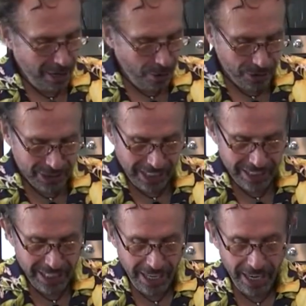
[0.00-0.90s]
Okay,
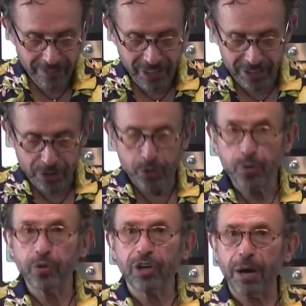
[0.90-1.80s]
I've got
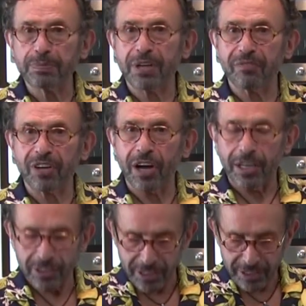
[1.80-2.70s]
2 cups of
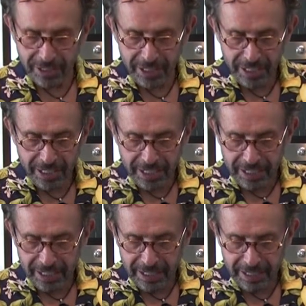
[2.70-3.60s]
cut
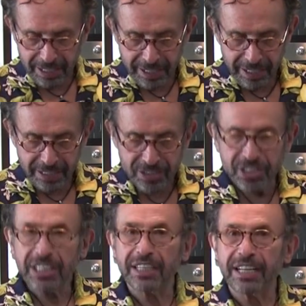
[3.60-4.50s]

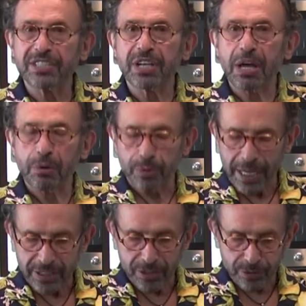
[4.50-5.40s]
seedless
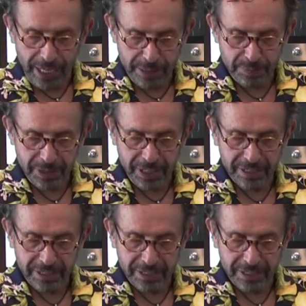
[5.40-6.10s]
red grape here.